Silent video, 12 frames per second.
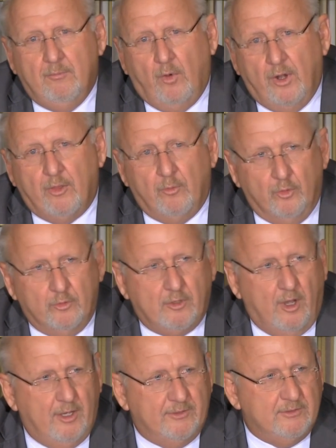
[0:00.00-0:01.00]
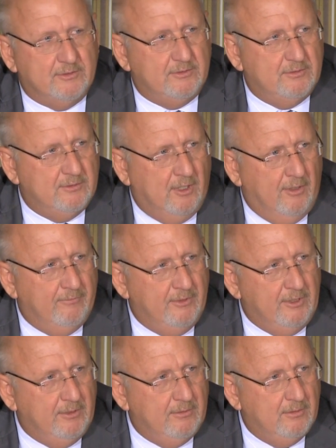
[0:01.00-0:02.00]
one of the root causes of
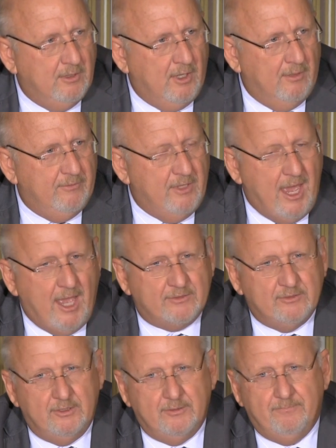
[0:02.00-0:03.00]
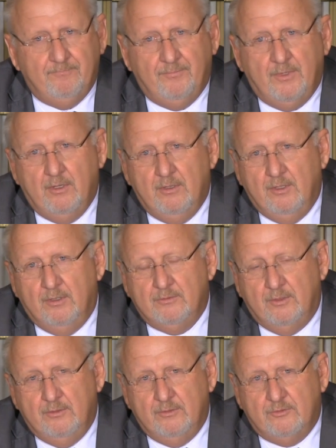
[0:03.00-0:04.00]
the accident,
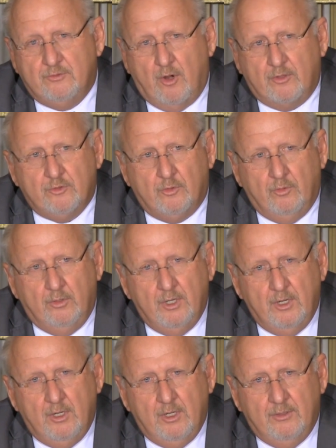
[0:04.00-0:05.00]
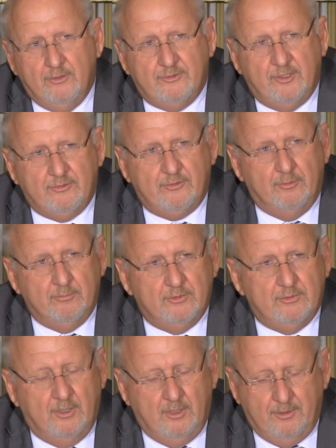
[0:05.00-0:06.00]
the structural, the
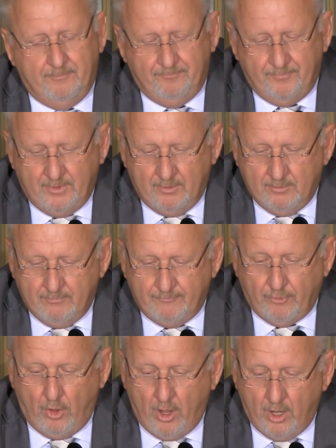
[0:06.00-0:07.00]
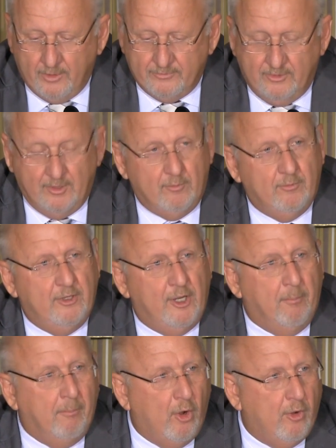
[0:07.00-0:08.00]
systems flaws
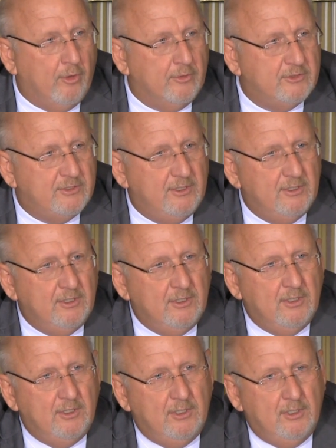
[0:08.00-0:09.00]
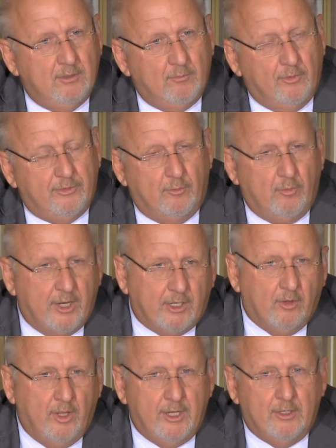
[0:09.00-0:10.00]
that emerged with the
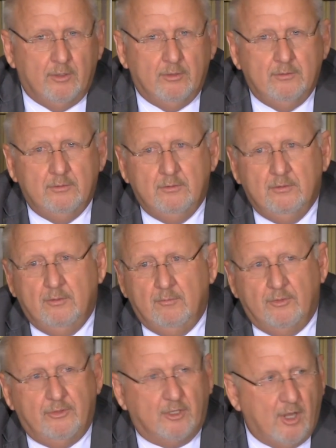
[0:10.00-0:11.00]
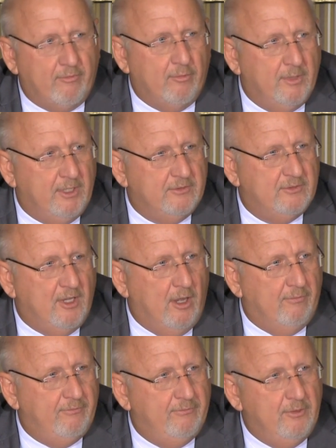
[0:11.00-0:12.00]
regulator, with the government
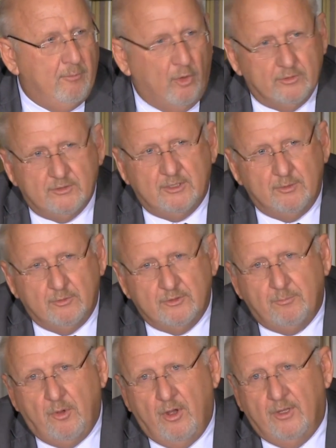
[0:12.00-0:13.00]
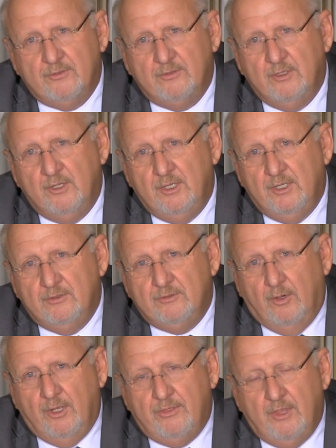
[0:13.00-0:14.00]
itself, the emergency response.
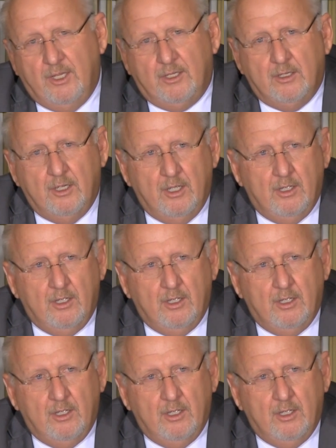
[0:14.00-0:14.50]
So I think